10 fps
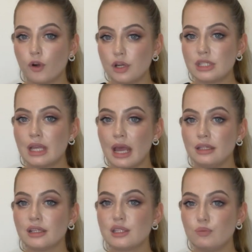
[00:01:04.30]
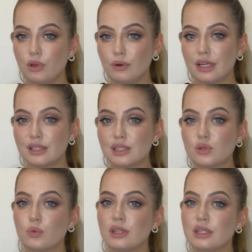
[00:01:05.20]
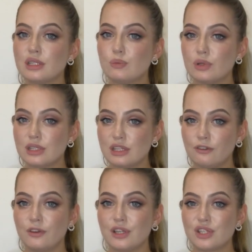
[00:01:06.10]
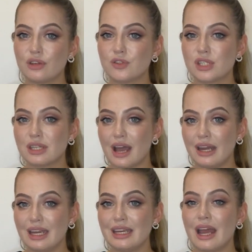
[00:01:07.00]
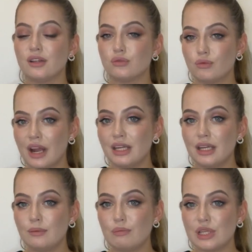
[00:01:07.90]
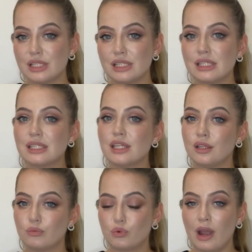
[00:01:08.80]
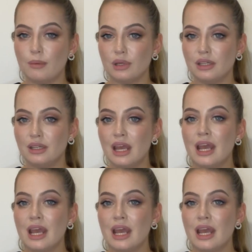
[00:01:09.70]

first-hand experience with the specifics of starting and running business in Bremen.